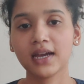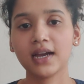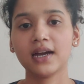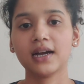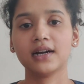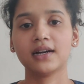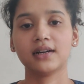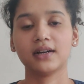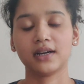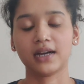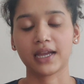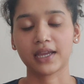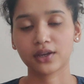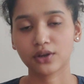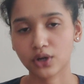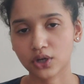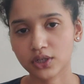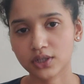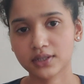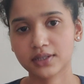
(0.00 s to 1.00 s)
I
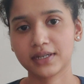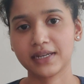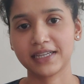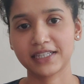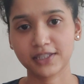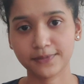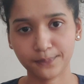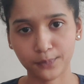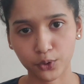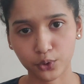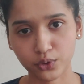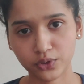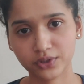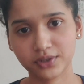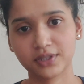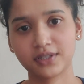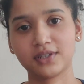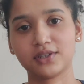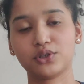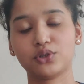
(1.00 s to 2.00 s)
got
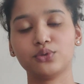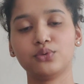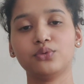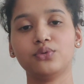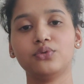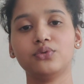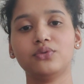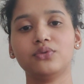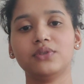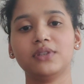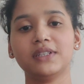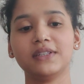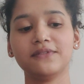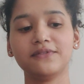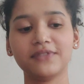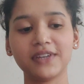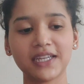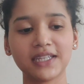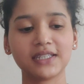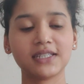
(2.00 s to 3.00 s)
exposed to
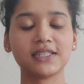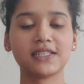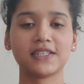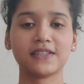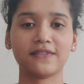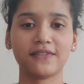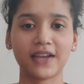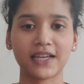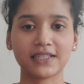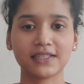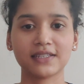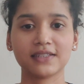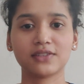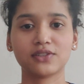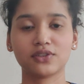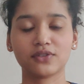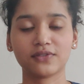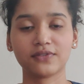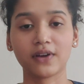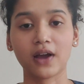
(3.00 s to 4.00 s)
various facets
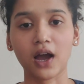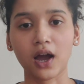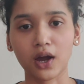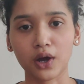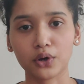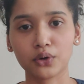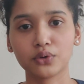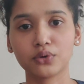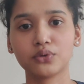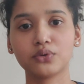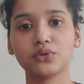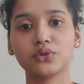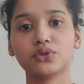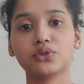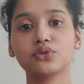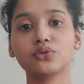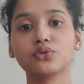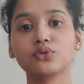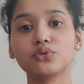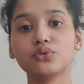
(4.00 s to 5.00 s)
of how to
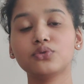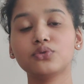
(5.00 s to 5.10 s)
do